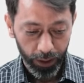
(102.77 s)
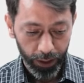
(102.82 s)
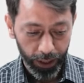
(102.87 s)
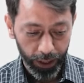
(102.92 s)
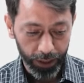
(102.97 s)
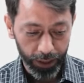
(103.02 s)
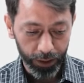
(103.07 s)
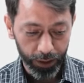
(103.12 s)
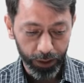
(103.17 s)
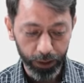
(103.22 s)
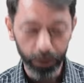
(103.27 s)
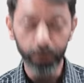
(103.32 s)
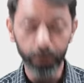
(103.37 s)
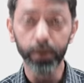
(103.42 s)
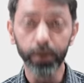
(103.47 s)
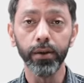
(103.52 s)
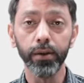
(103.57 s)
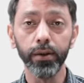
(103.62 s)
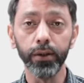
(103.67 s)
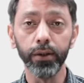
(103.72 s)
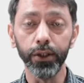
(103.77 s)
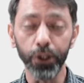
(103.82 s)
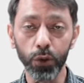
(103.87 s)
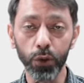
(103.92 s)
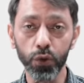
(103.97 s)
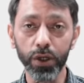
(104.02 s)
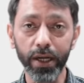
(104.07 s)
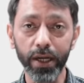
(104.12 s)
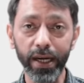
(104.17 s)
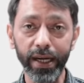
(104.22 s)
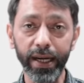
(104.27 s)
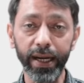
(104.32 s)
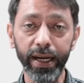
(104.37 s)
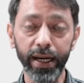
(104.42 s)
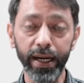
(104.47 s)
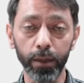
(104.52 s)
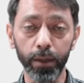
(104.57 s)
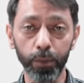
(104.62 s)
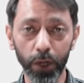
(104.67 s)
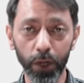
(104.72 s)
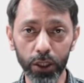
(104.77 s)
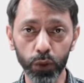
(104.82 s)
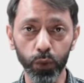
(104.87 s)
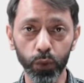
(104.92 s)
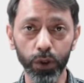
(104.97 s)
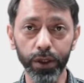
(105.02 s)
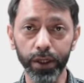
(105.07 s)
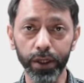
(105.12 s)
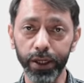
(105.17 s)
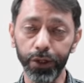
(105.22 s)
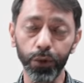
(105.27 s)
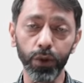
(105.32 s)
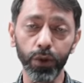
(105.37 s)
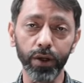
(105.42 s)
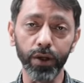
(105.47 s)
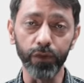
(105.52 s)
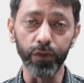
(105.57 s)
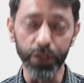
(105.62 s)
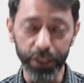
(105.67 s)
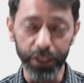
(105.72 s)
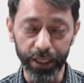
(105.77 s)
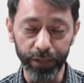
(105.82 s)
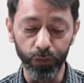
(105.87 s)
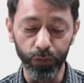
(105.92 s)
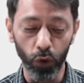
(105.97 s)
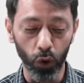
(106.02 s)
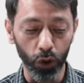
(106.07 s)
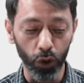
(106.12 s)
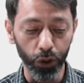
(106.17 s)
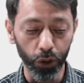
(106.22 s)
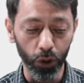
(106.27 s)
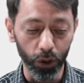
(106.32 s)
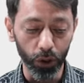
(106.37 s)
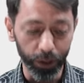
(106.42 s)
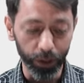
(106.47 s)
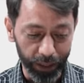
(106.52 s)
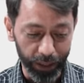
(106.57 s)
enter the user ID and password that you have received on your